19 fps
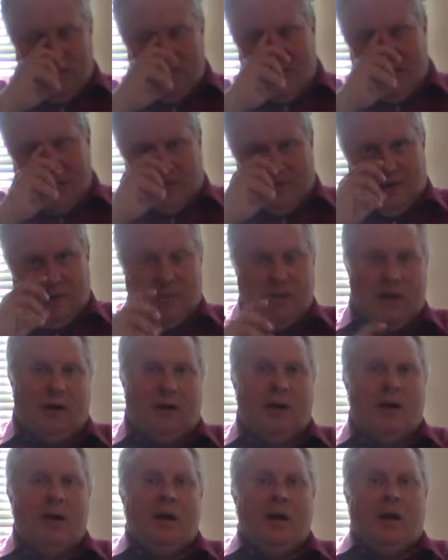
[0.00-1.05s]
You've got some that
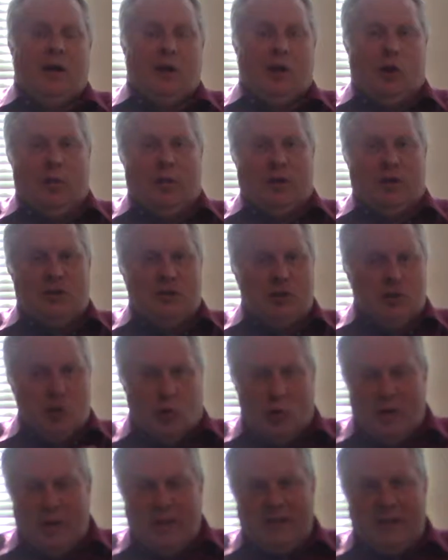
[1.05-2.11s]
are, you know,
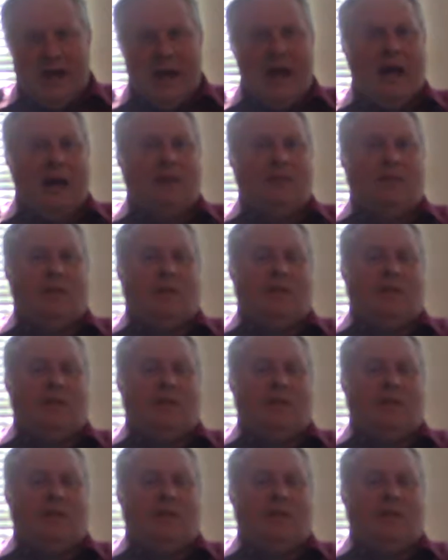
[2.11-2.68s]
majority text.